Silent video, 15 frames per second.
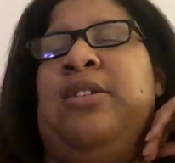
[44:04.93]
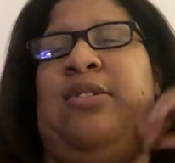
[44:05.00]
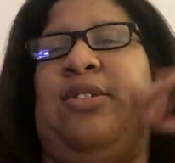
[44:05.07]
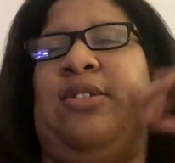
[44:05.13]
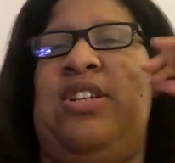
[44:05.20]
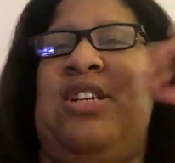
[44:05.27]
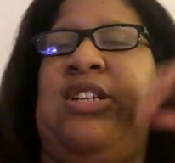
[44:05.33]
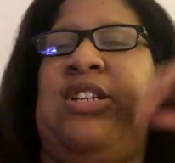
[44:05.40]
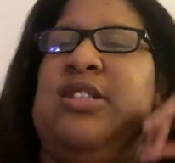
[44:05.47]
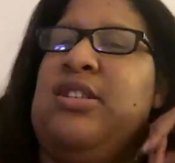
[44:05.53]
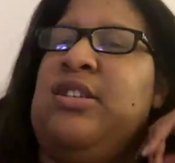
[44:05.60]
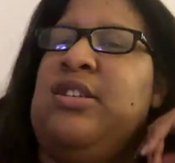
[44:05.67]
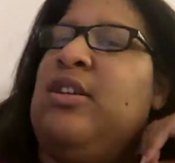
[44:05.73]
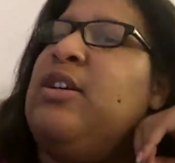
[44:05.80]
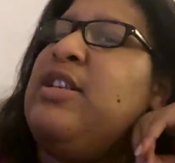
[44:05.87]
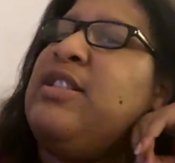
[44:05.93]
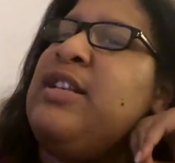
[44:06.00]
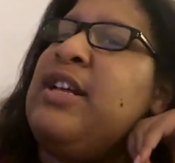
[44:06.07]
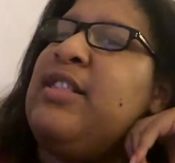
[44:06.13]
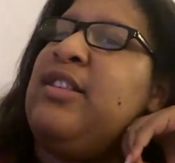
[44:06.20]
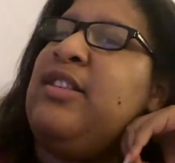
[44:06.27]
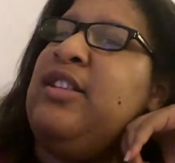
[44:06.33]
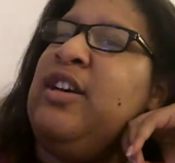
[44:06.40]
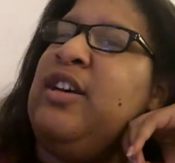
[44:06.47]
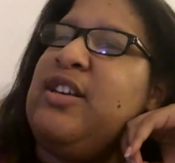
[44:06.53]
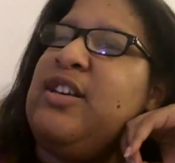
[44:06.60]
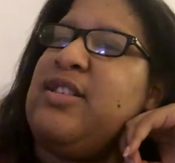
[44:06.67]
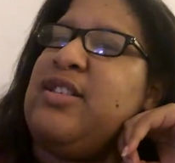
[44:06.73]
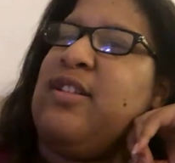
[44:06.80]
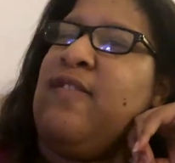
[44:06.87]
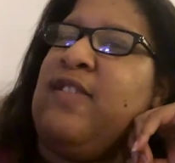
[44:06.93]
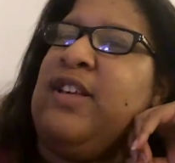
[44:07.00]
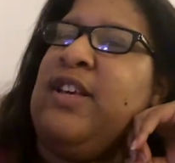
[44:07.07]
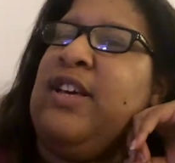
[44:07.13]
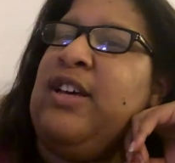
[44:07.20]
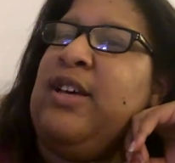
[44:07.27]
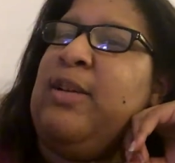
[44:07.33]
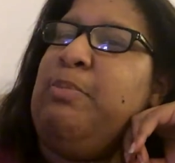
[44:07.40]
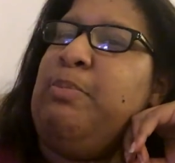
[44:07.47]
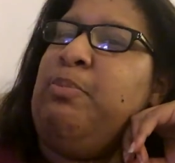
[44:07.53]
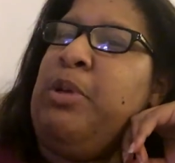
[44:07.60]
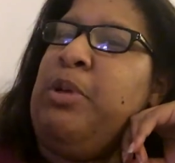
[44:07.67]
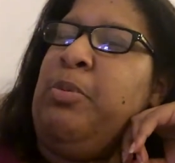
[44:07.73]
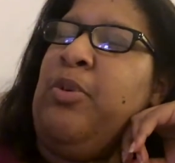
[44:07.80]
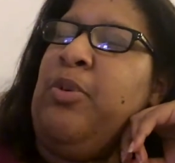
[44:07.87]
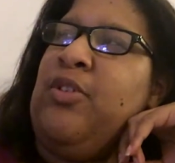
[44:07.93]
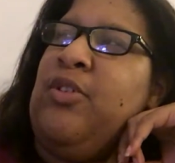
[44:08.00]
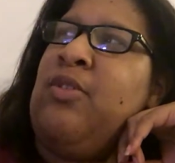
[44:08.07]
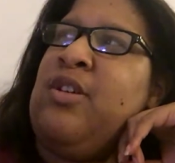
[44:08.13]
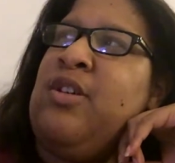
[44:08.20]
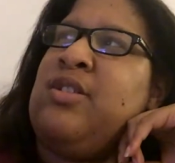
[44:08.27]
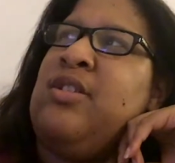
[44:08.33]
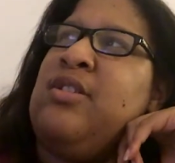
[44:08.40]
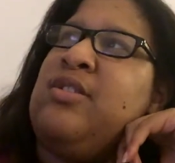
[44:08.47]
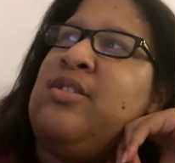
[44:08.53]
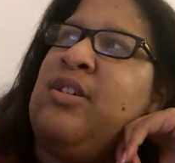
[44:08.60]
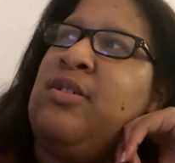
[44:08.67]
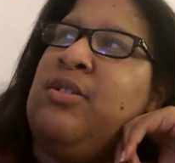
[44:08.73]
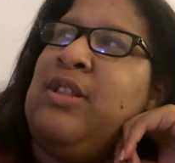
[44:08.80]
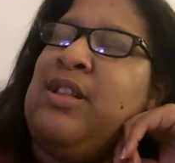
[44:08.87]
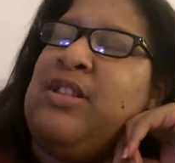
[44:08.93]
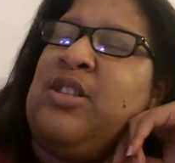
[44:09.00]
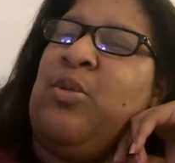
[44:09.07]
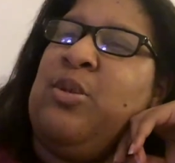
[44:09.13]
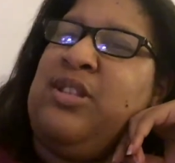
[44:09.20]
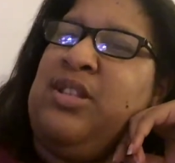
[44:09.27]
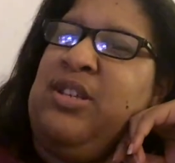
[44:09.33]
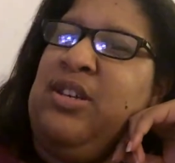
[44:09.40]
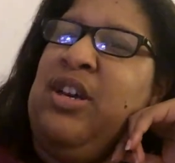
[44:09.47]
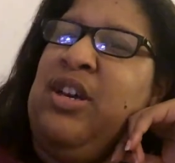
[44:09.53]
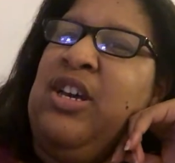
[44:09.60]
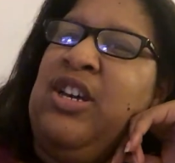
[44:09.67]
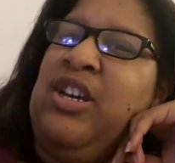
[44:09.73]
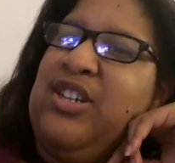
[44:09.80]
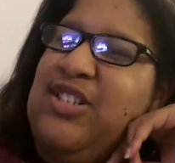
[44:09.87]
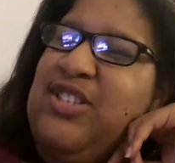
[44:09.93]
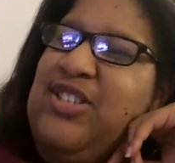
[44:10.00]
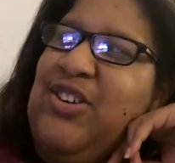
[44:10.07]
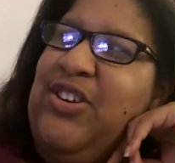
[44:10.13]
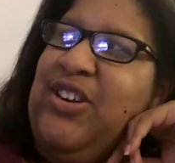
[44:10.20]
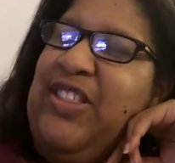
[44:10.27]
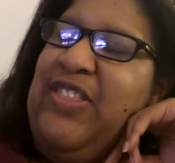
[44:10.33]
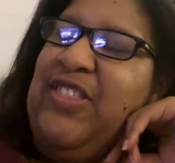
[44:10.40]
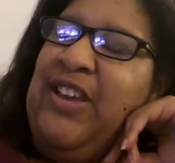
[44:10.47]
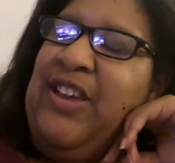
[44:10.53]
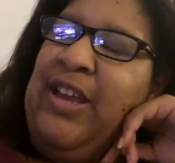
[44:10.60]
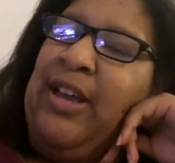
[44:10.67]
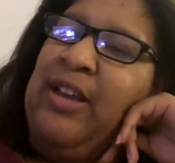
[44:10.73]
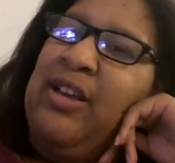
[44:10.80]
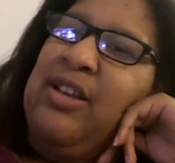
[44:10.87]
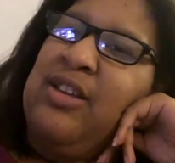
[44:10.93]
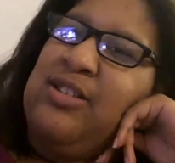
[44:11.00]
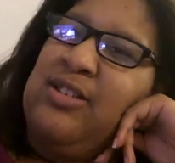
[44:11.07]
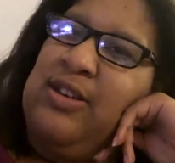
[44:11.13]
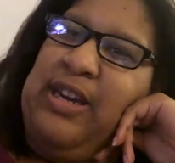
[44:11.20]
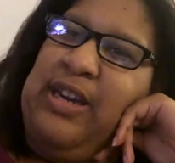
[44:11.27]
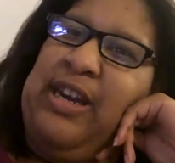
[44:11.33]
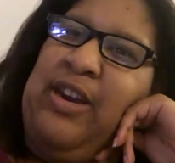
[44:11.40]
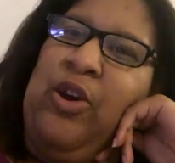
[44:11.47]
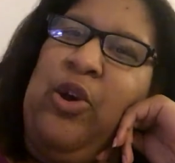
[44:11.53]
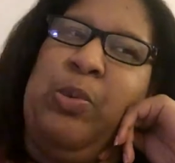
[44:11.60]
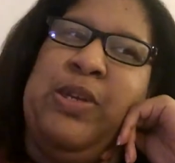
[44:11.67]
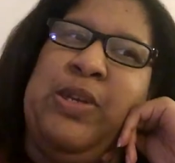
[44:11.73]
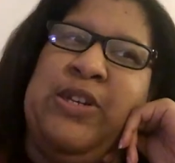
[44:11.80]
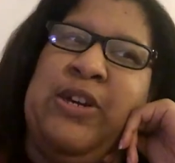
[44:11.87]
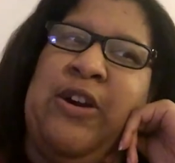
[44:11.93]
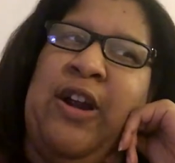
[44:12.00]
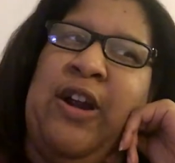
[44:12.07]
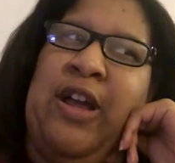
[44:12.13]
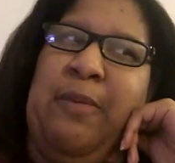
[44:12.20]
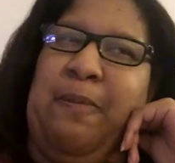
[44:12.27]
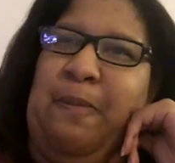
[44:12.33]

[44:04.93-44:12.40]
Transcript: Shane, he's not the youngest of the people on the roster, so that's always a concerning thing. So I kind of hope he's all right.